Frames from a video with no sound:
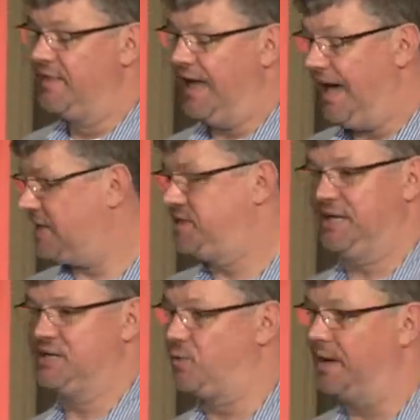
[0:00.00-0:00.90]
That
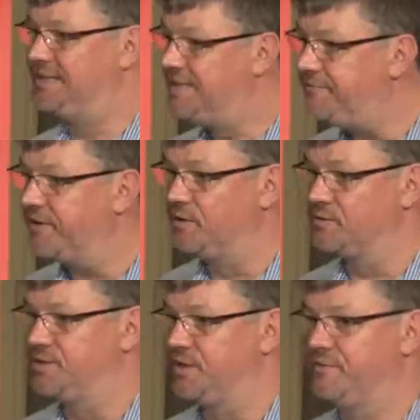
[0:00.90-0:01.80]
actually is quite
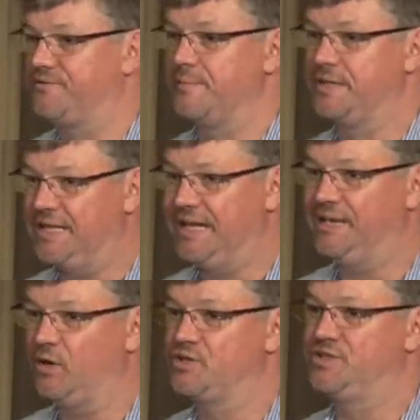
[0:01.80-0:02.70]
difficult to do from a
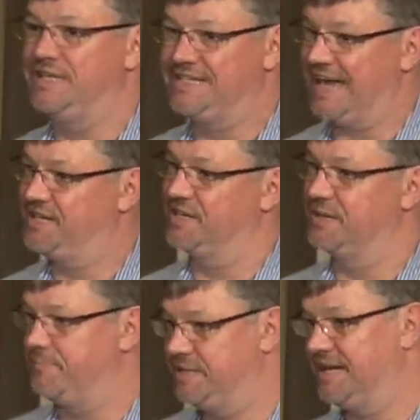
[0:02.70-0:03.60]
DDoS detection
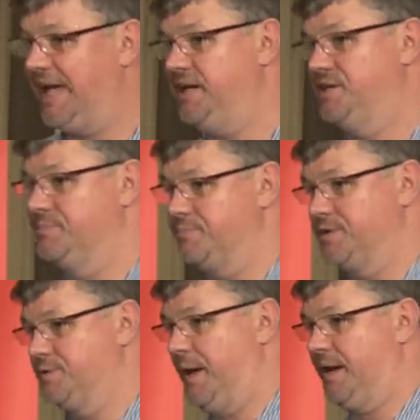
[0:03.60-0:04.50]
and mitigation
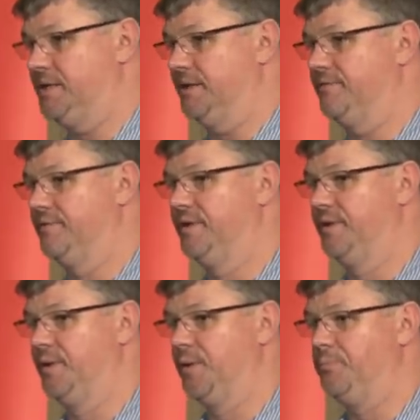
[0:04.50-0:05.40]
perspective,
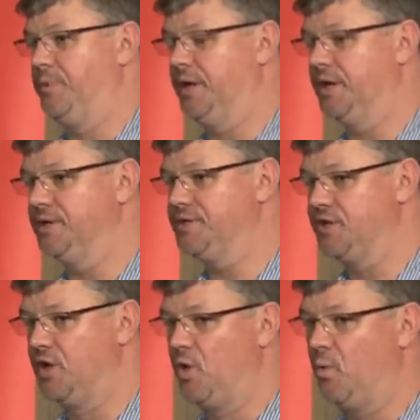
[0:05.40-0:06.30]
because
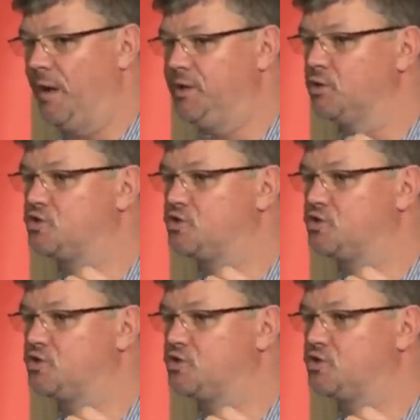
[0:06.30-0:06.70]
when you're